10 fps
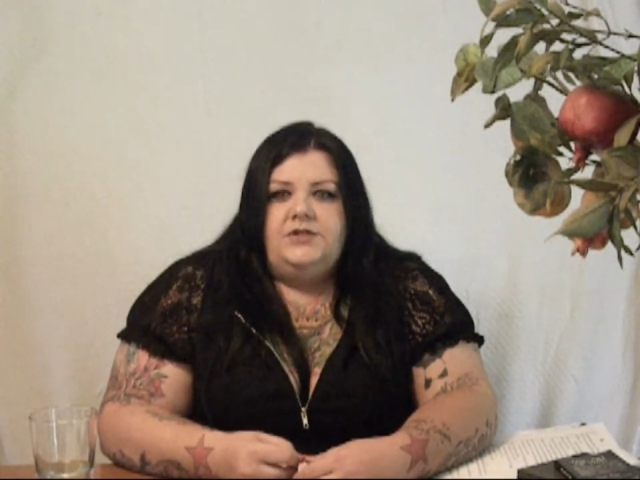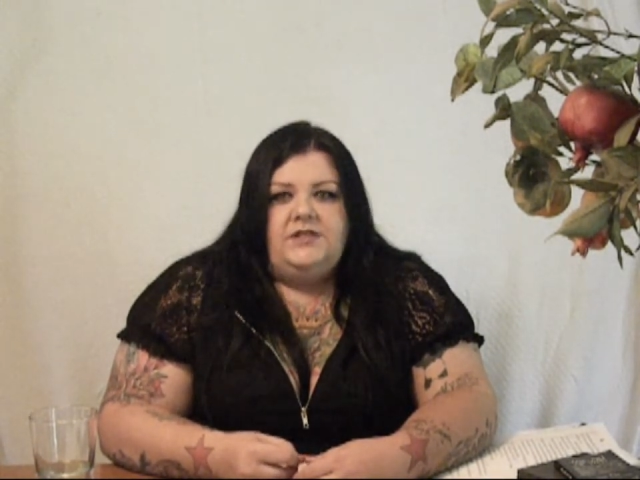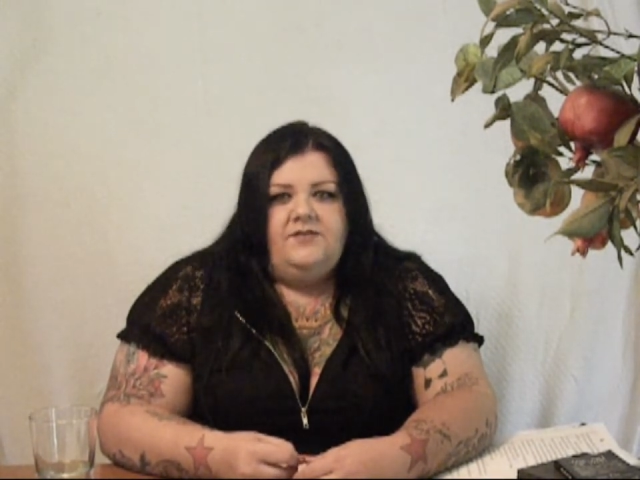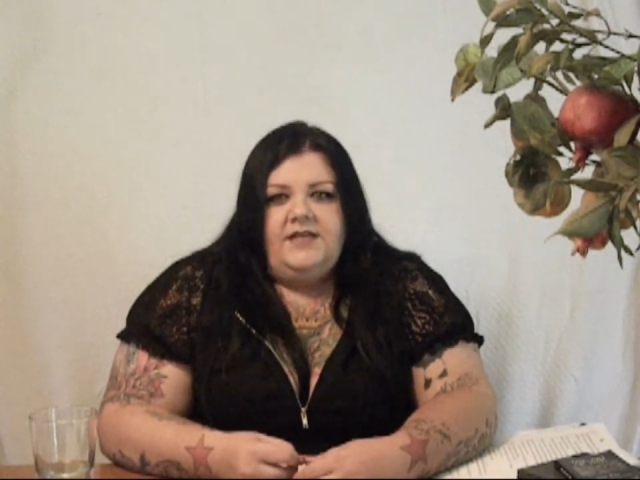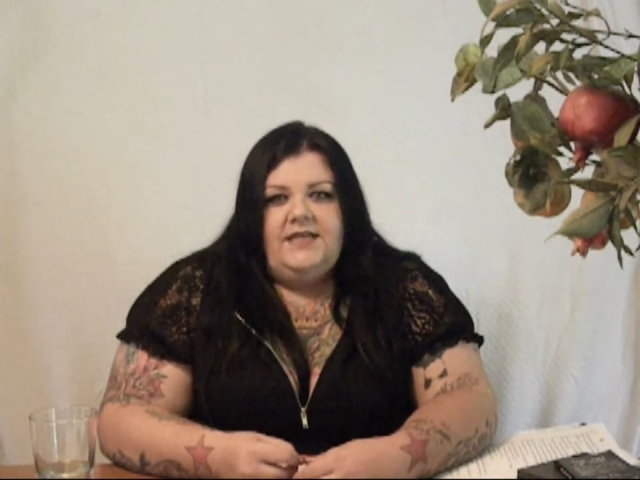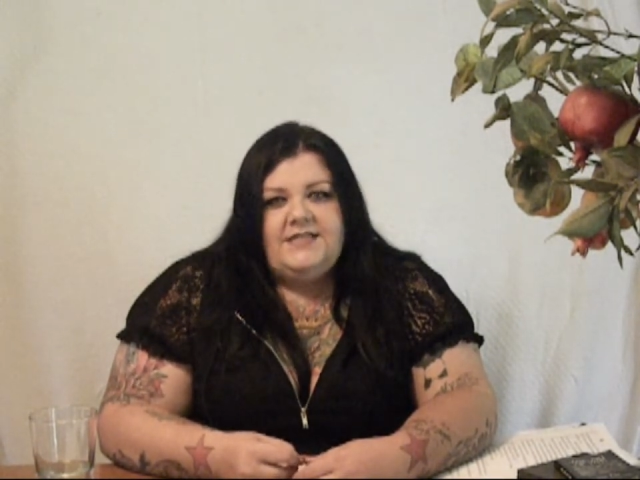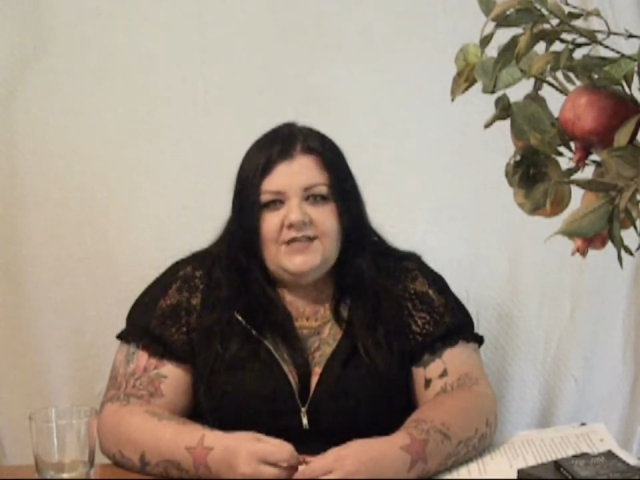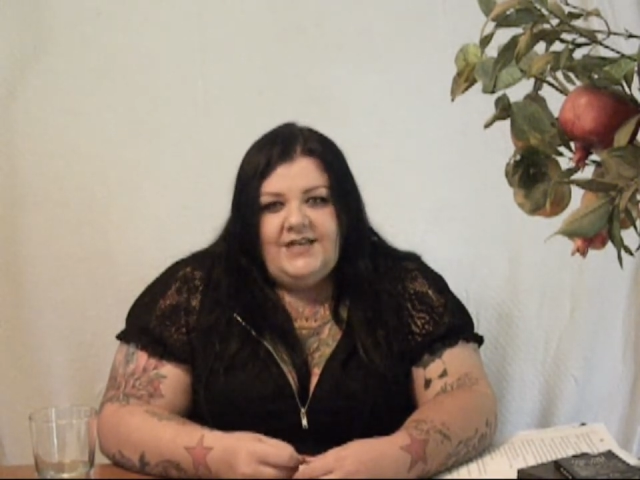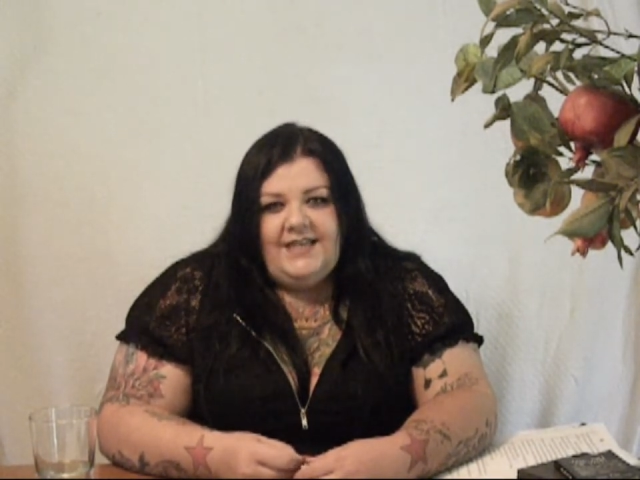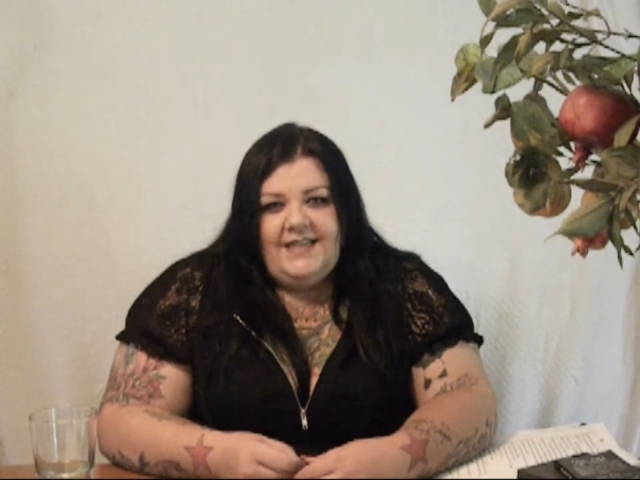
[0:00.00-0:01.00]

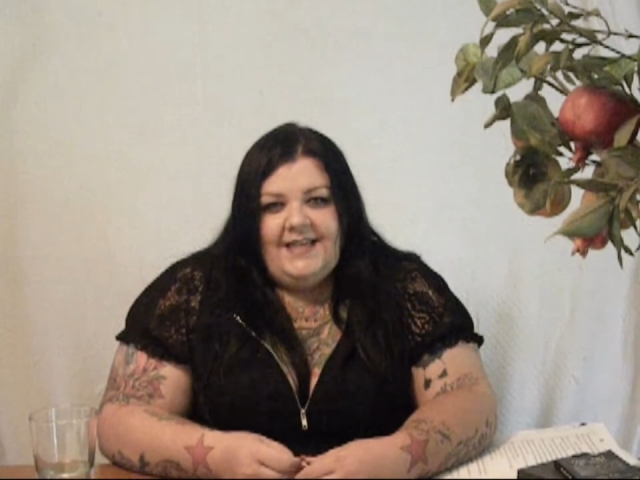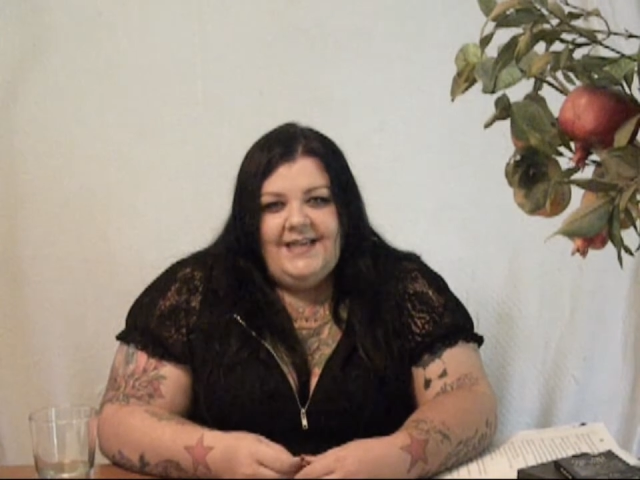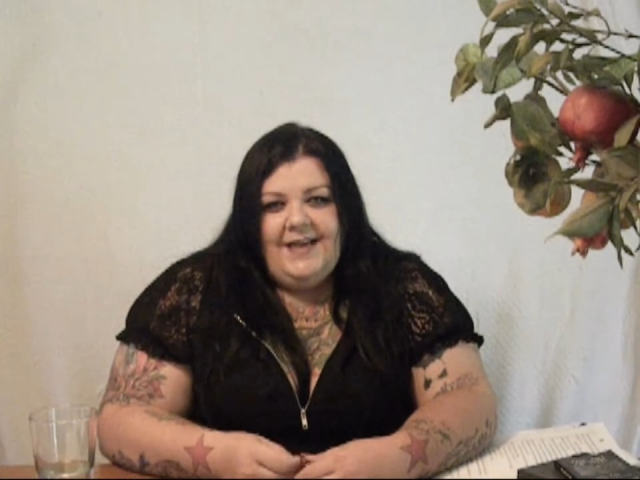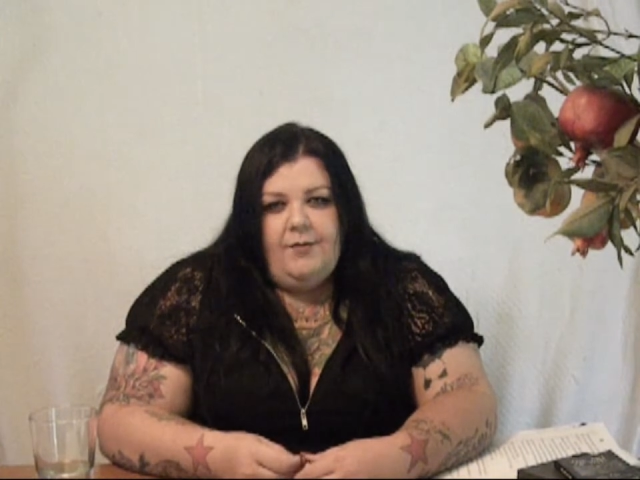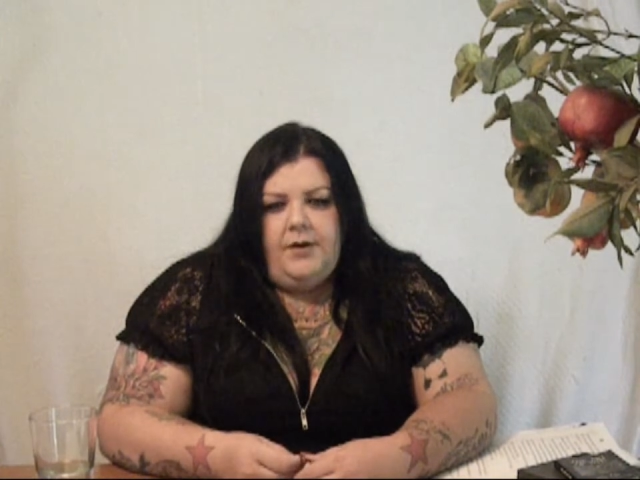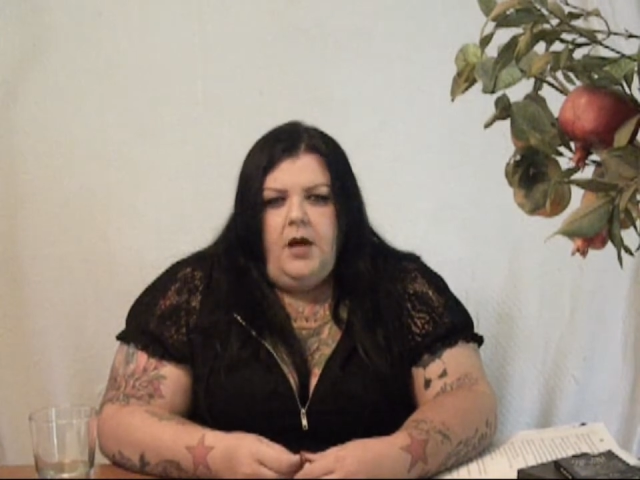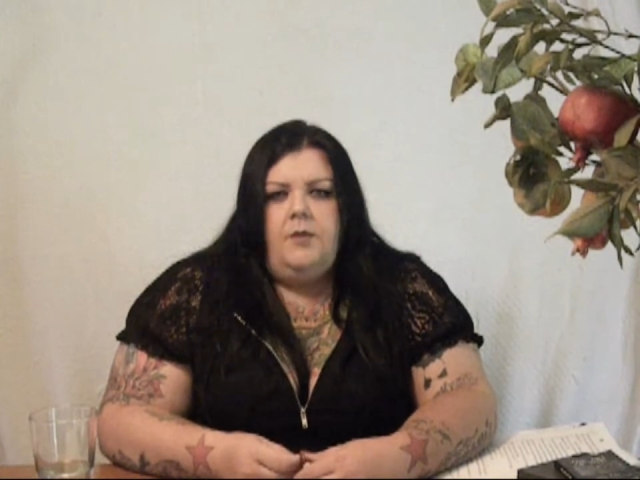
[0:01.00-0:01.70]
certificates or anything. I'm an